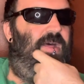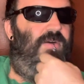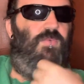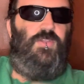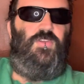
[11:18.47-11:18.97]

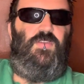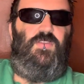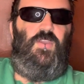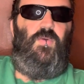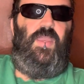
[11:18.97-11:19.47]
what she's
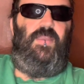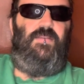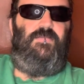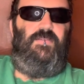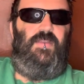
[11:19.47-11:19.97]

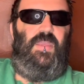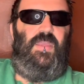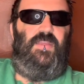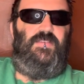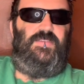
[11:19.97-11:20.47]
doing
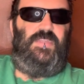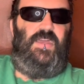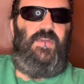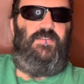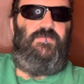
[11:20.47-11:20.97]
and
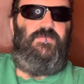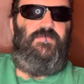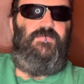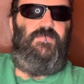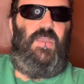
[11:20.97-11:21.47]

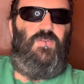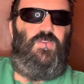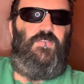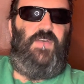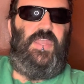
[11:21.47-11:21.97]
how
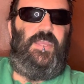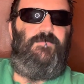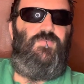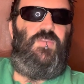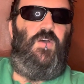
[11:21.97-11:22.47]
she's fighting.
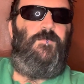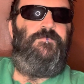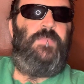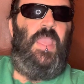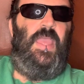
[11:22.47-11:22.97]
So
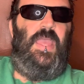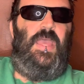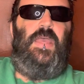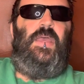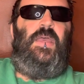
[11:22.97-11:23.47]

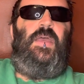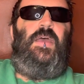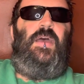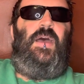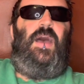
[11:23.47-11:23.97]

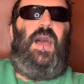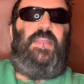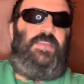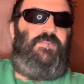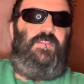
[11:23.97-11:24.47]
I
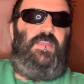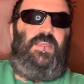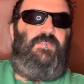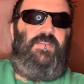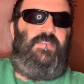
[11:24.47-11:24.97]
definitely
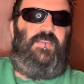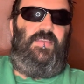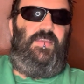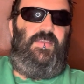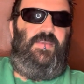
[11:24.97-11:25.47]
give it
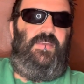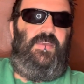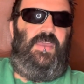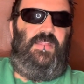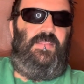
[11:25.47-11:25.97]

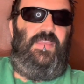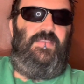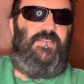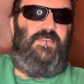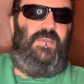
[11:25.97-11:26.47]
at
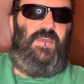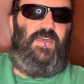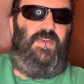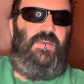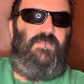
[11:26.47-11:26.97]
least
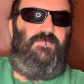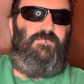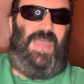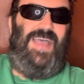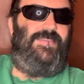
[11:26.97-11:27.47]
a
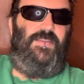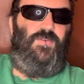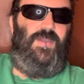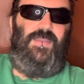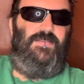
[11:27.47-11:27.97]
passing
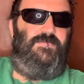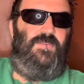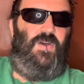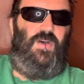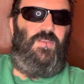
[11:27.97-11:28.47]
grade
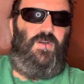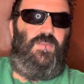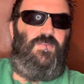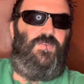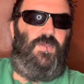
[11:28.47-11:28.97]
on
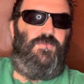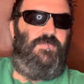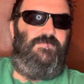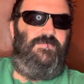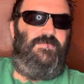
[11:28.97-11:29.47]
audio
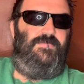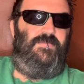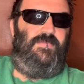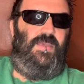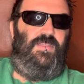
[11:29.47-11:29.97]
description.
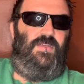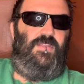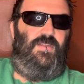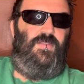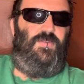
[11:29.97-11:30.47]
I thought the
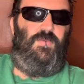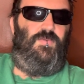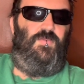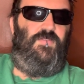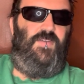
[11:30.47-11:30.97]
audio
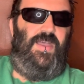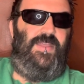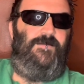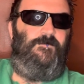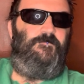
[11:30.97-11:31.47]
description was fine.